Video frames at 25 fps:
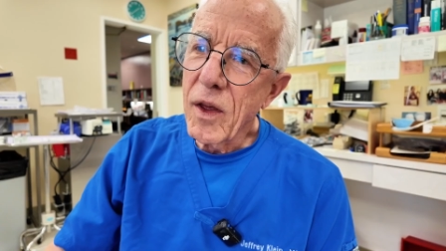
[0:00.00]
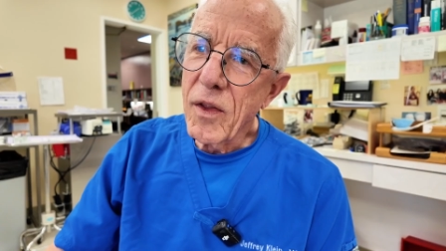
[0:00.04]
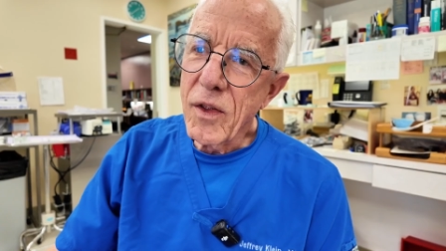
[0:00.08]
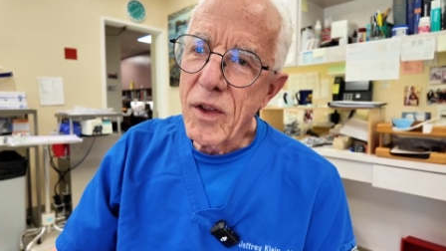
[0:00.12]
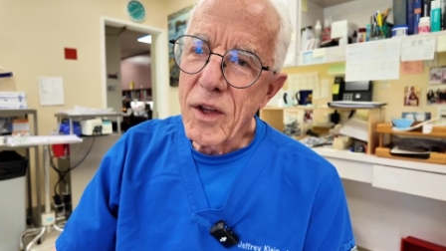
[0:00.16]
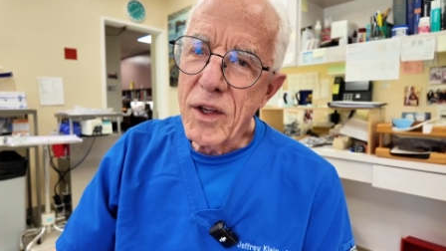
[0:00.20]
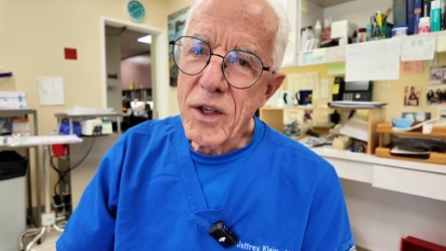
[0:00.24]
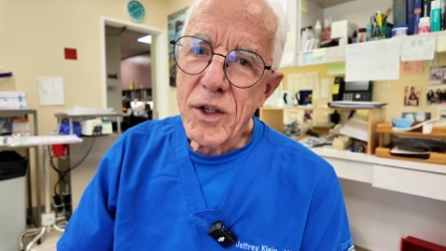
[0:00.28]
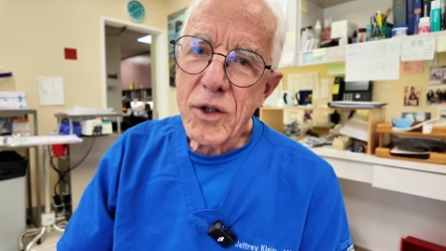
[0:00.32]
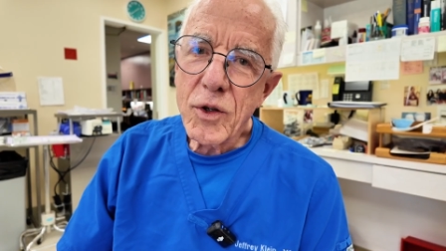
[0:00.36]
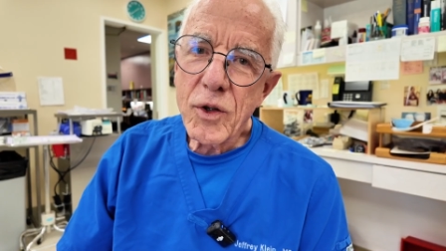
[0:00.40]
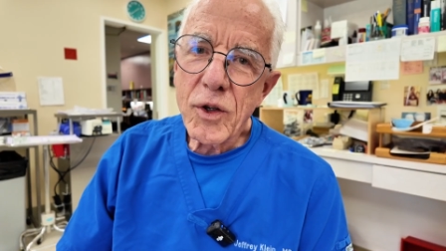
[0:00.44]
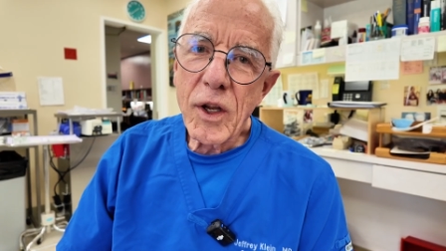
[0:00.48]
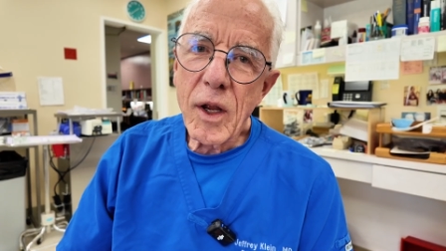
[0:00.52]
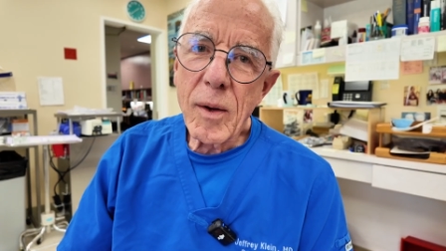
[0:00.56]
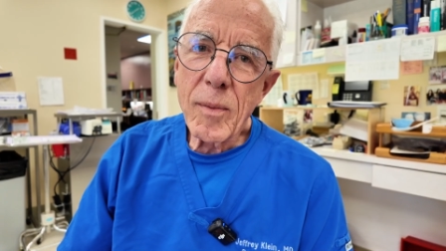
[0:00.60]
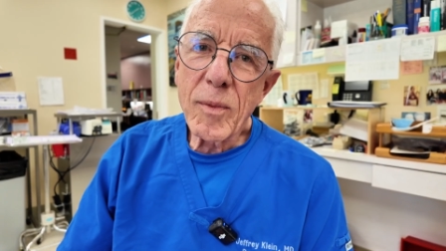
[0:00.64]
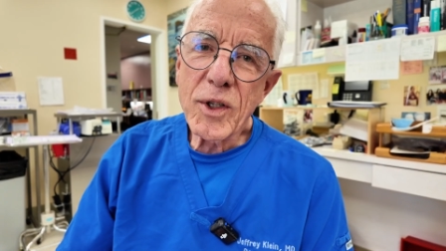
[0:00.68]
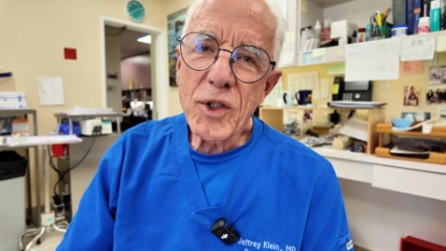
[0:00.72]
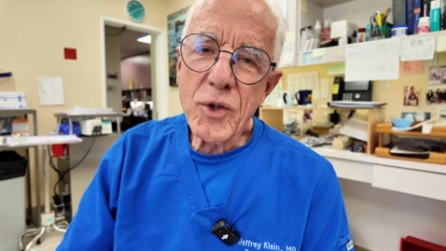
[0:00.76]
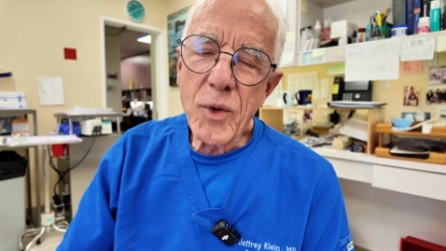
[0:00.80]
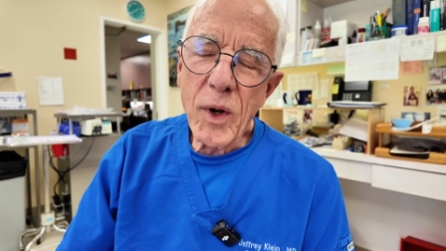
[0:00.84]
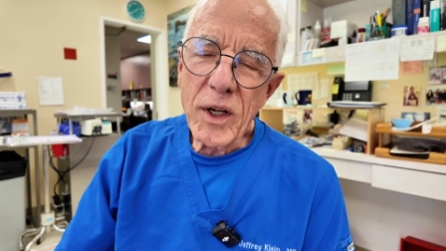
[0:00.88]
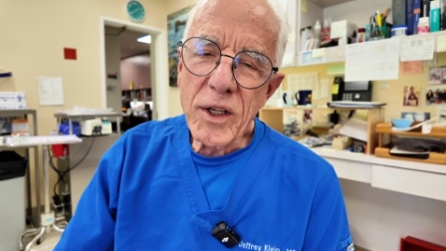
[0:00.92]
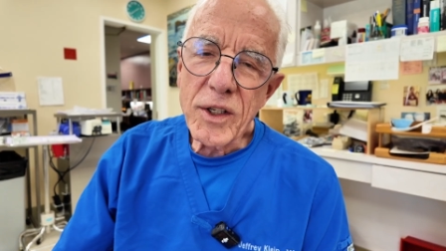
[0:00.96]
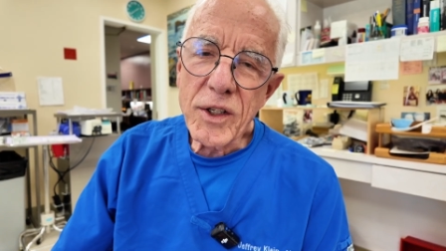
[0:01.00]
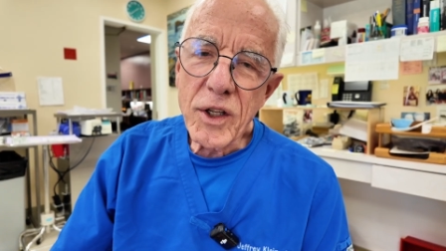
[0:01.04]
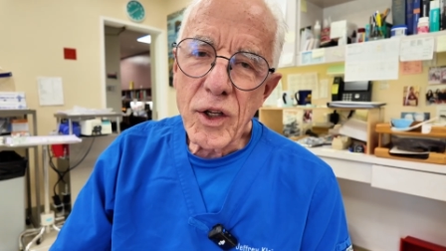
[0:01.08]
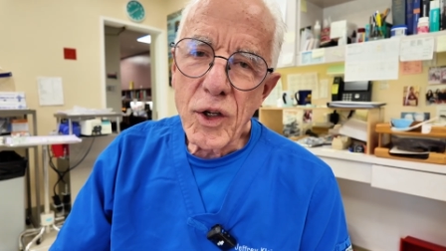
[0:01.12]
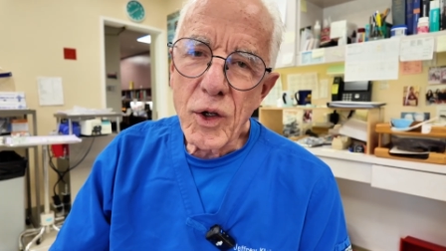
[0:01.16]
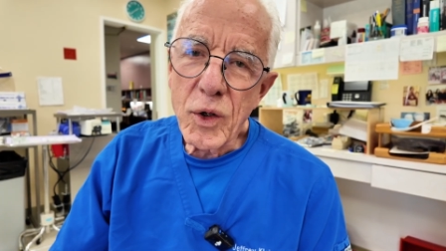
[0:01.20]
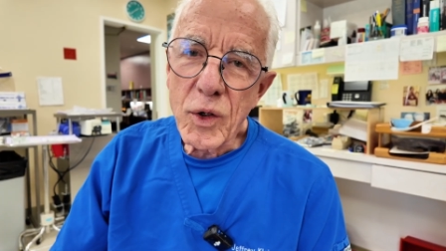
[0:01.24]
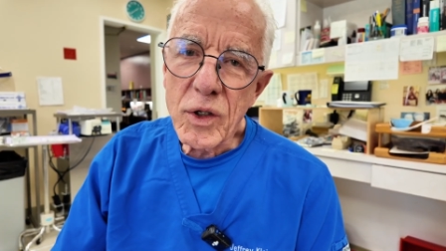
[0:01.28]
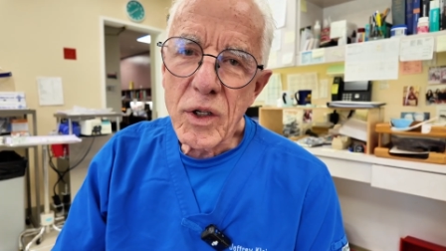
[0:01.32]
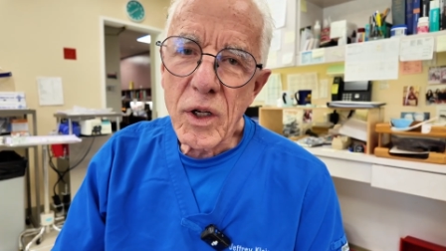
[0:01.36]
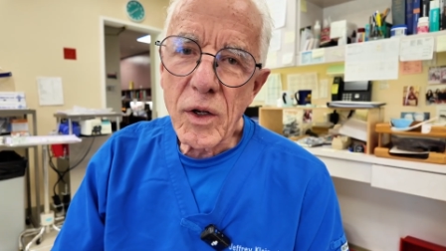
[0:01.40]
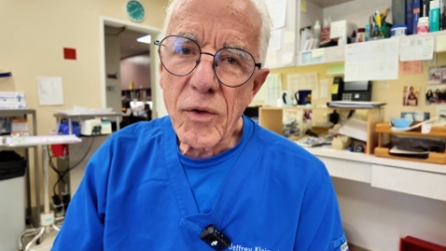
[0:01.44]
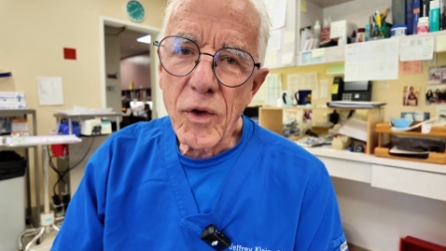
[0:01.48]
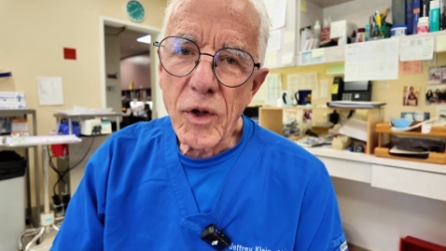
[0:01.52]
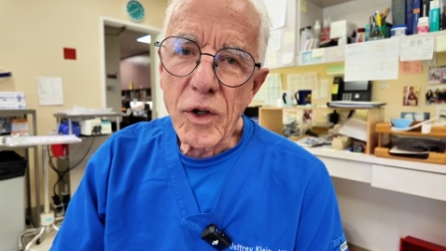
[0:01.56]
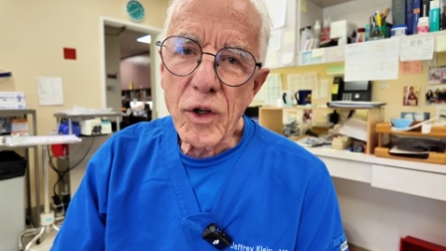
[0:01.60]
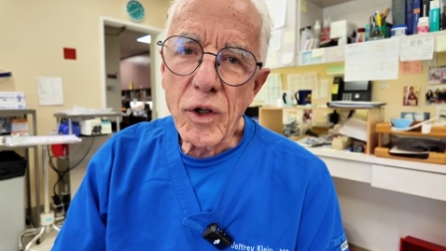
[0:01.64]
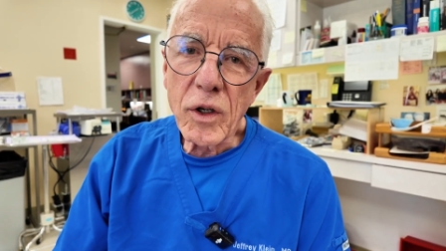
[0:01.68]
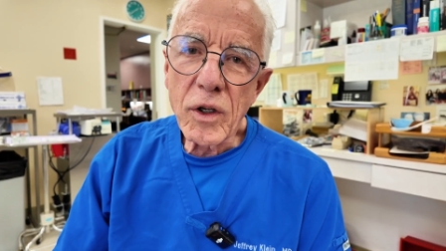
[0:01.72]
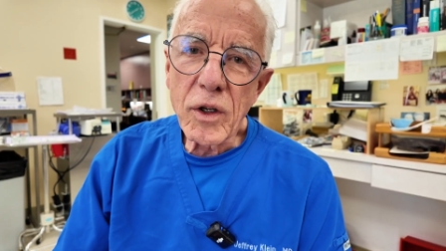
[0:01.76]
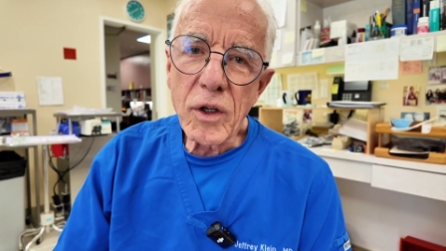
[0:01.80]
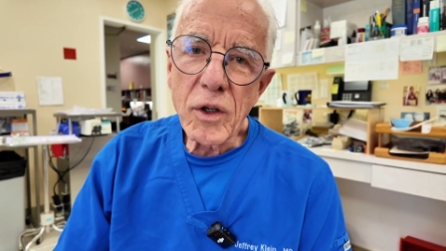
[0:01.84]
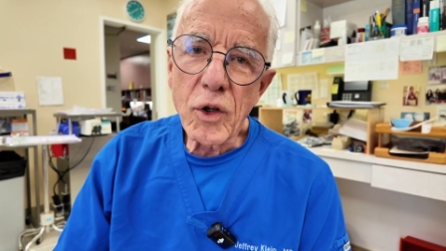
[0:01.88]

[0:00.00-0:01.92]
This demonstrates the use of a